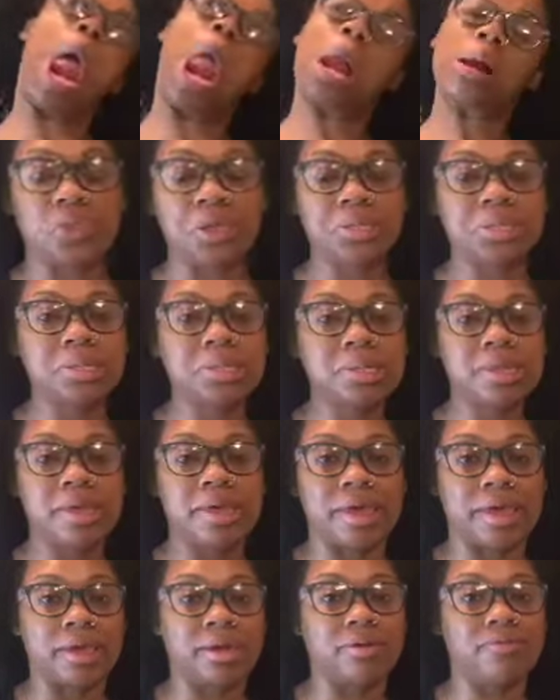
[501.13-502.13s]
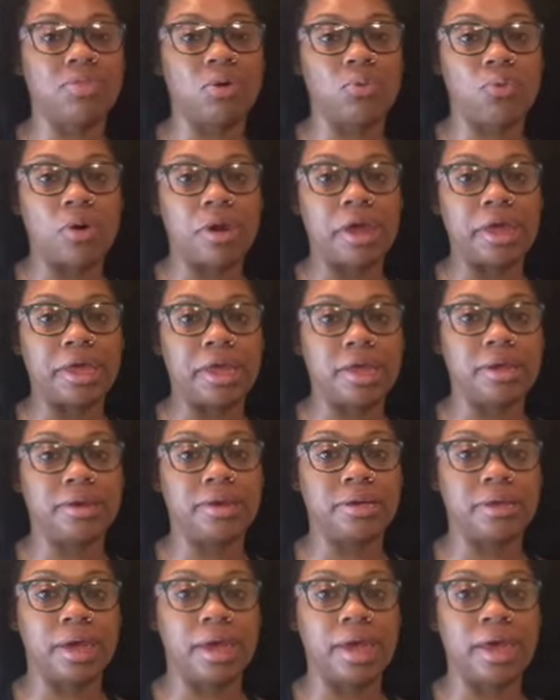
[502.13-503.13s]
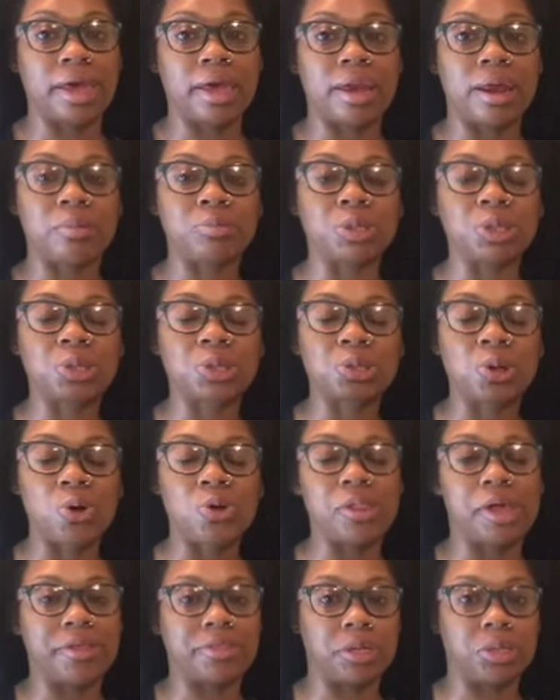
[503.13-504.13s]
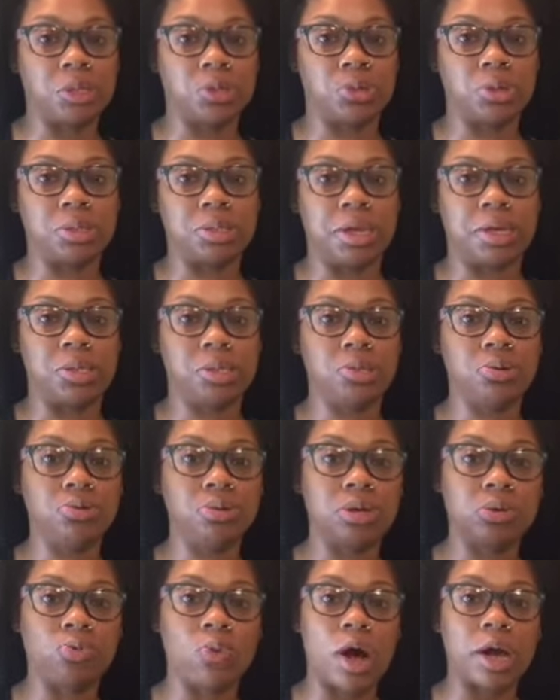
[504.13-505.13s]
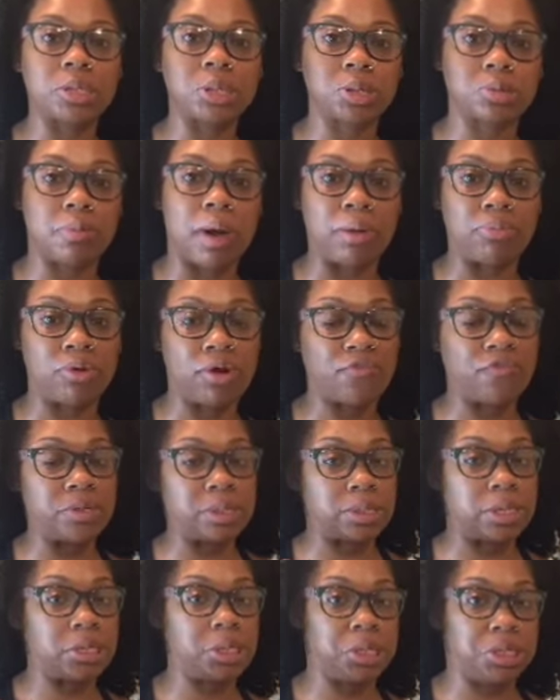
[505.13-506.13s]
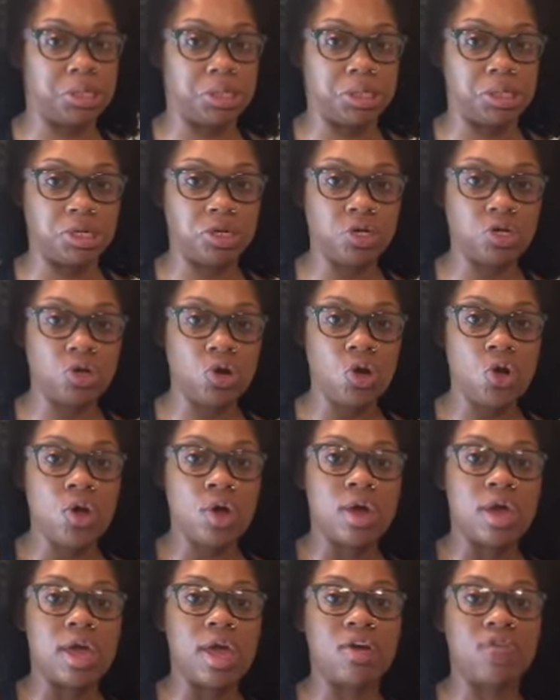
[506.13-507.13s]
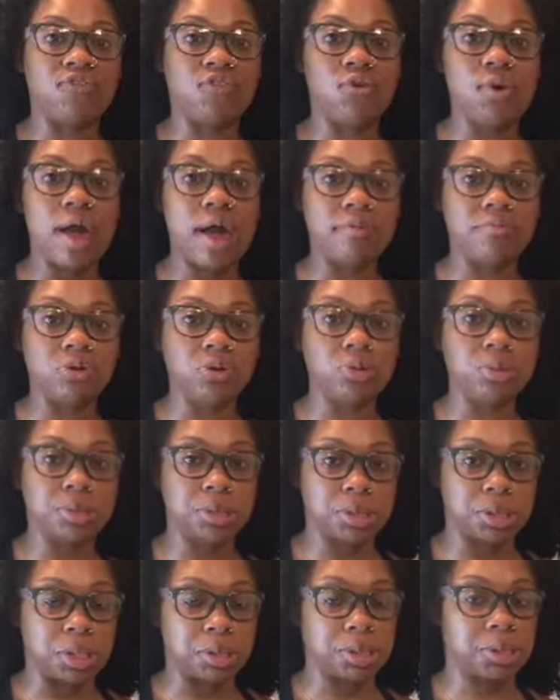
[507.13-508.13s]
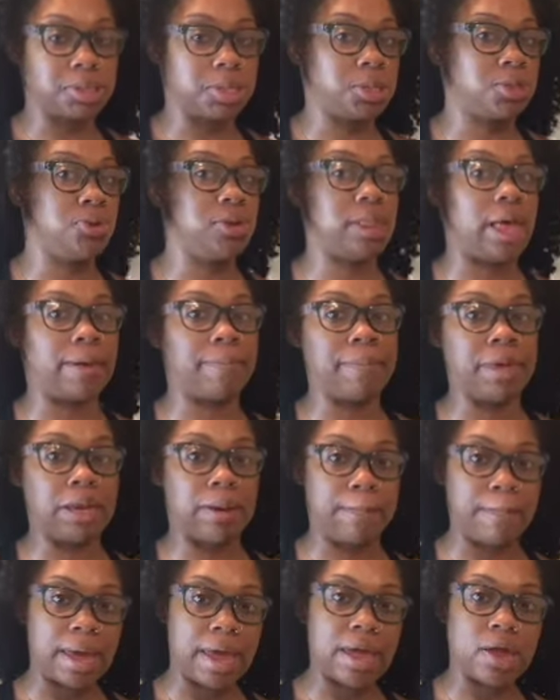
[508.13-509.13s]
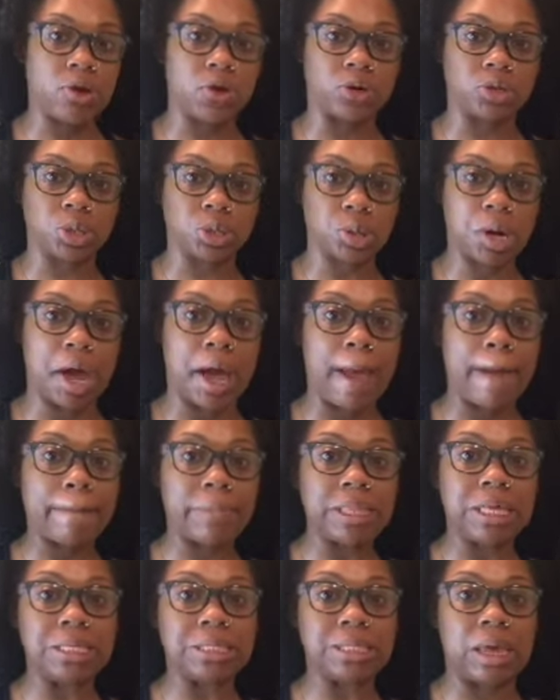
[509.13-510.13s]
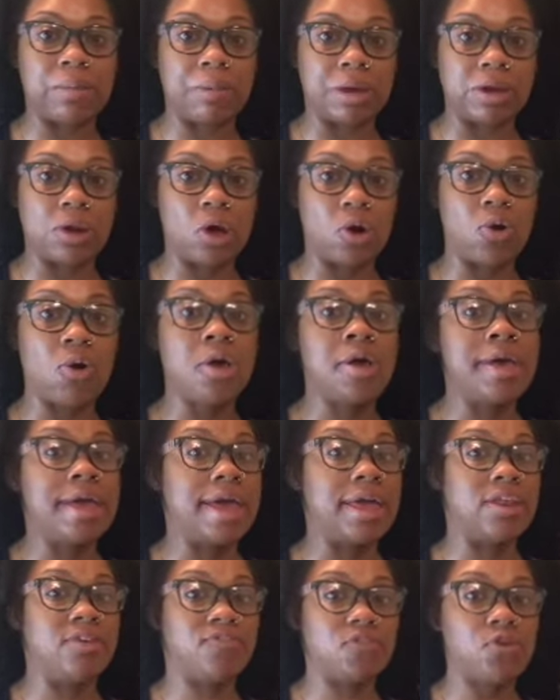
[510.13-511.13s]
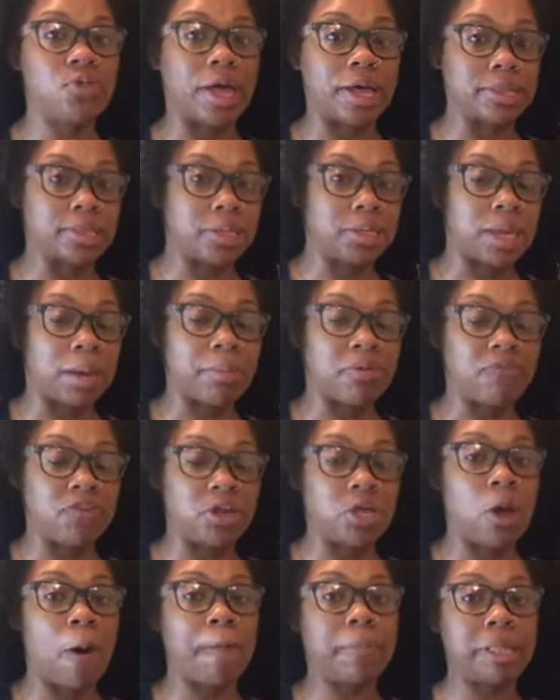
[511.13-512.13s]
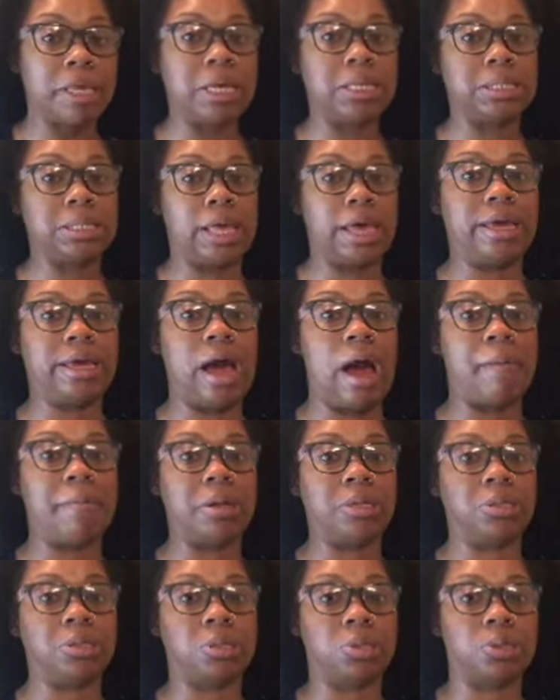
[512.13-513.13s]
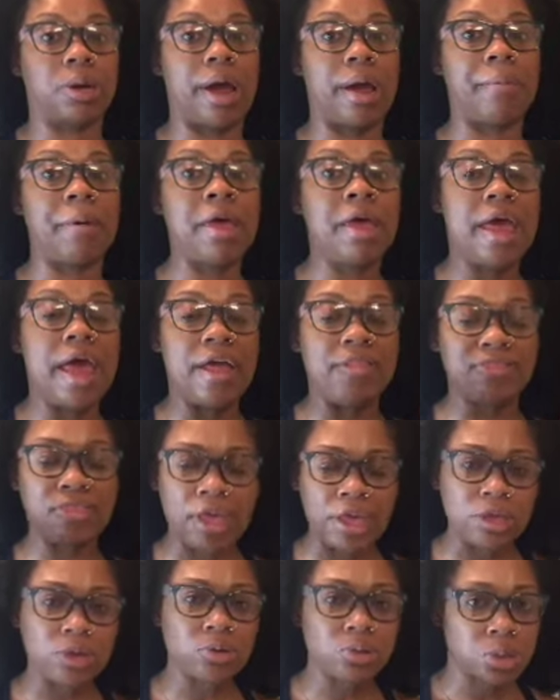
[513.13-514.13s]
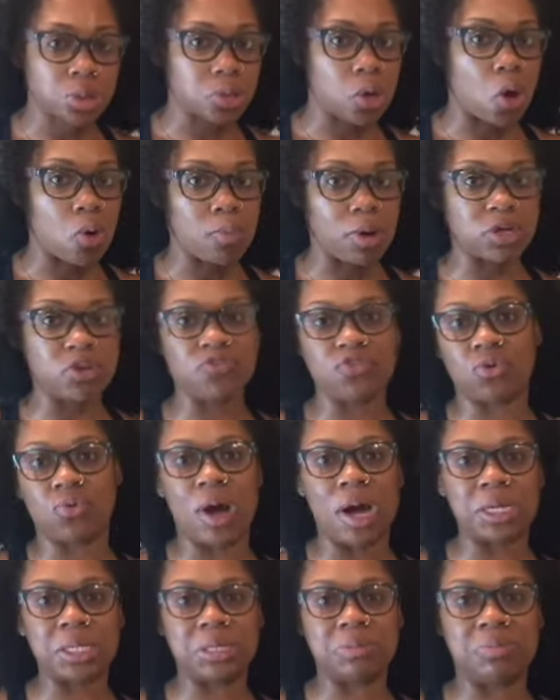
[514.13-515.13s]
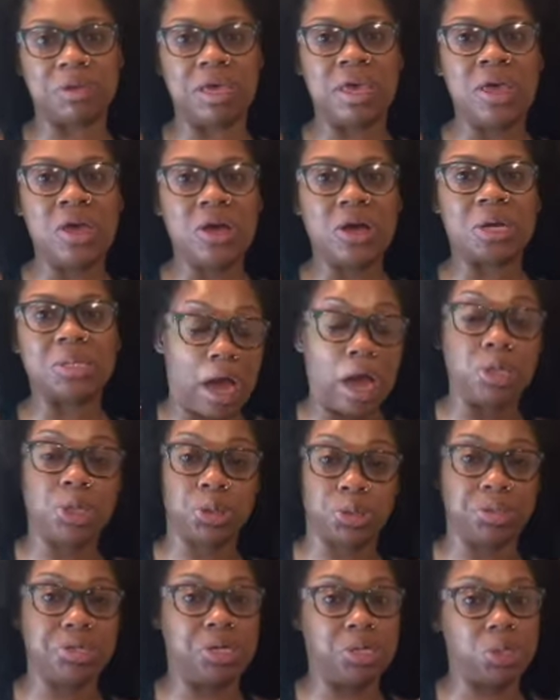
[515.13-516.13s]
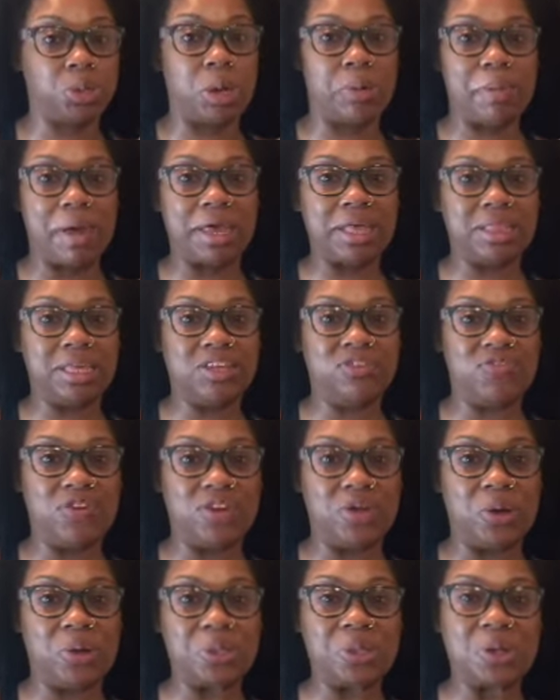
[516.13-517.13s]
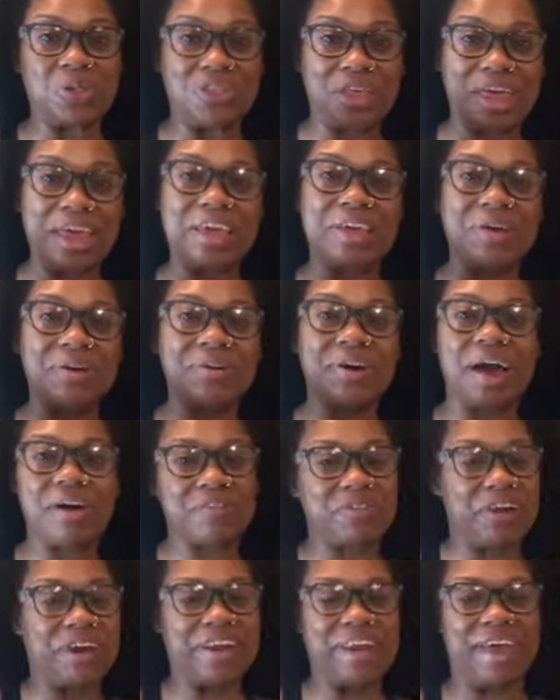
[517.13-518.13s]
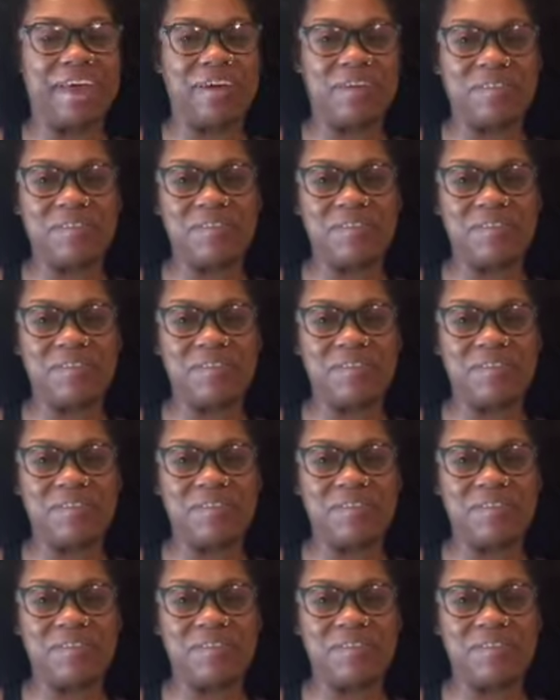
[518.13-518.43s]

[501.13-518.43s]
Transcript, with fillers: This is the end of the What I Eat in a Day and I'm just so glad that you stay tuned and watched my breakfast, lunch, and dinner. If you have new suggestions that you would like me to make or try, please let me know. And if you like these type of video, please like, comment, and subscribe. And thank you so much for watching me because I truly enjoy making these videos. So thank you. Have a great day.